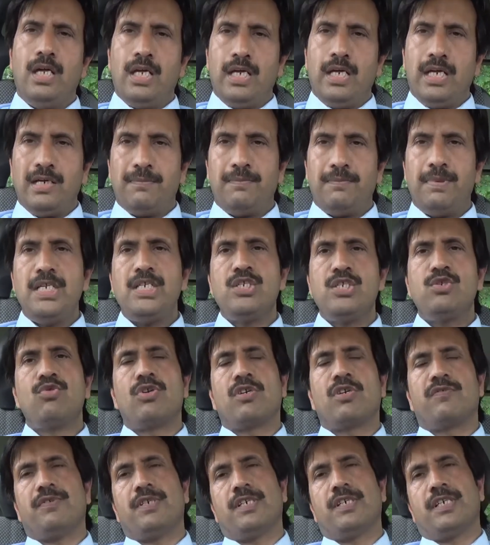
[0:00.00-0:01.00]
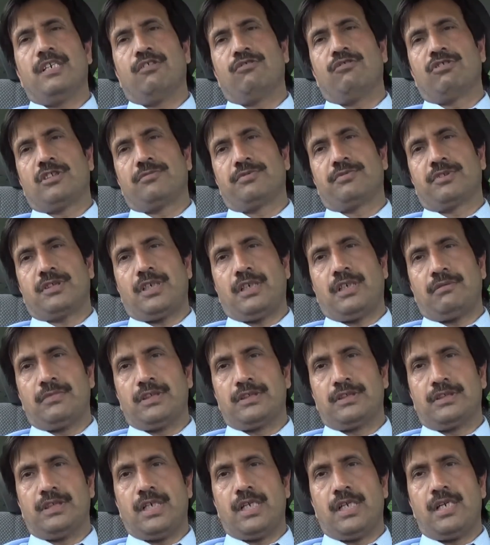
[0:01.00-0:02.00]
and please do not forget to subscribe
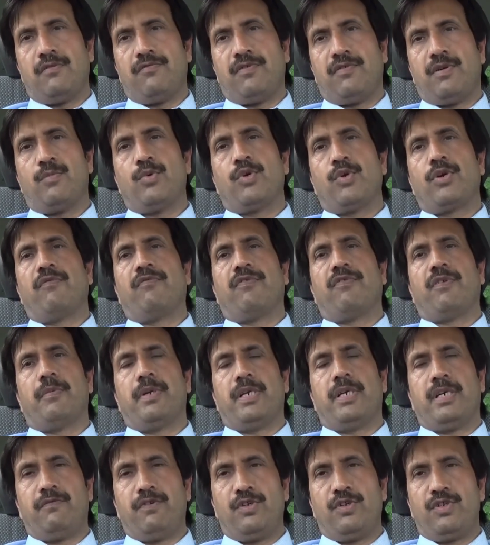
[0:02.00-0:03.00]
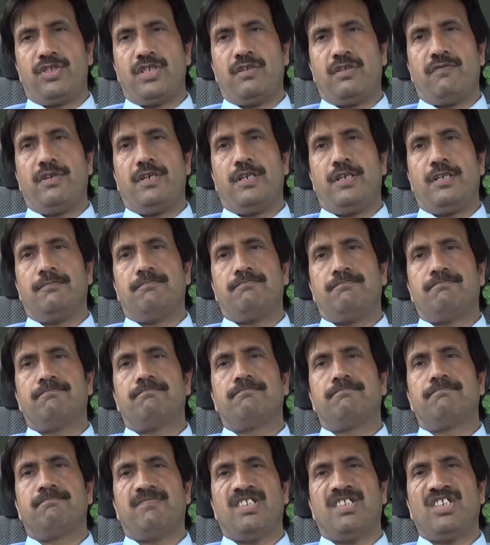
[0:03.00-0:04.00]
this channel for more informative videos every day
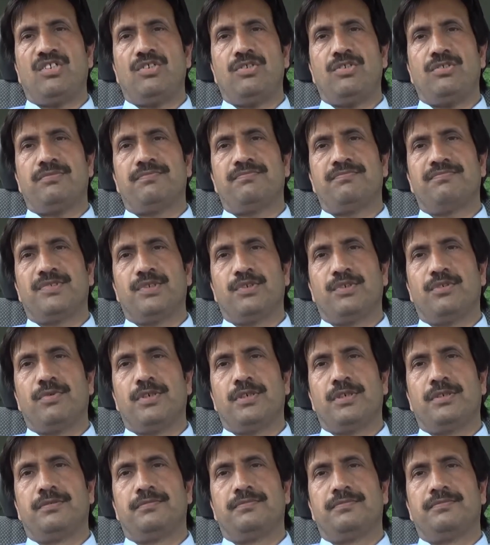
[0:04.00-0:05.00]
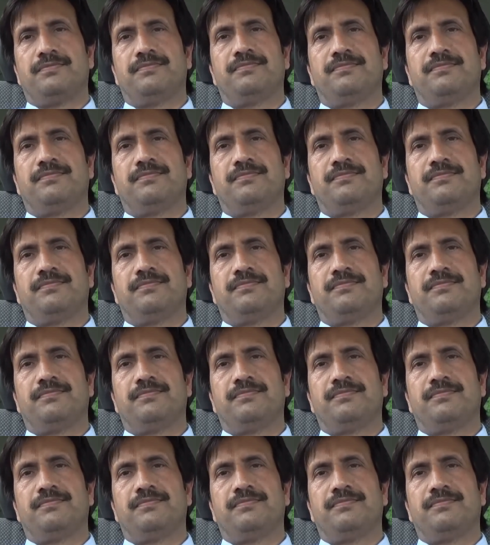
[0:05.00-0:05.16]
thank you goodbye